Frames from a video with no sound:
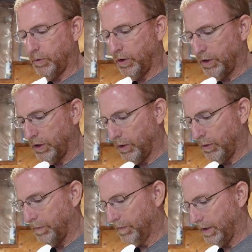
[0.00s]
on the
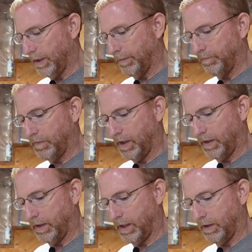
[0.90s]
window, um,
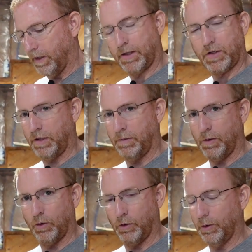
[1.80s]
and, and, like I
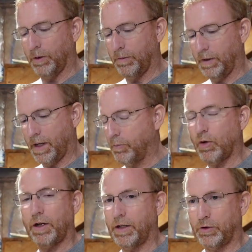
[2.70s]
said earlier, I'm
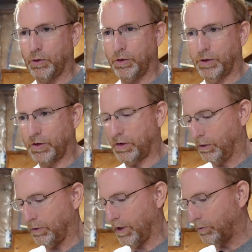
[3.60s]
probably not doing this
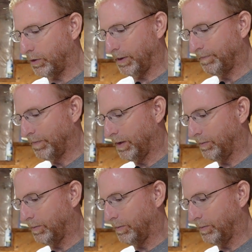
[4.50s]
the correct way,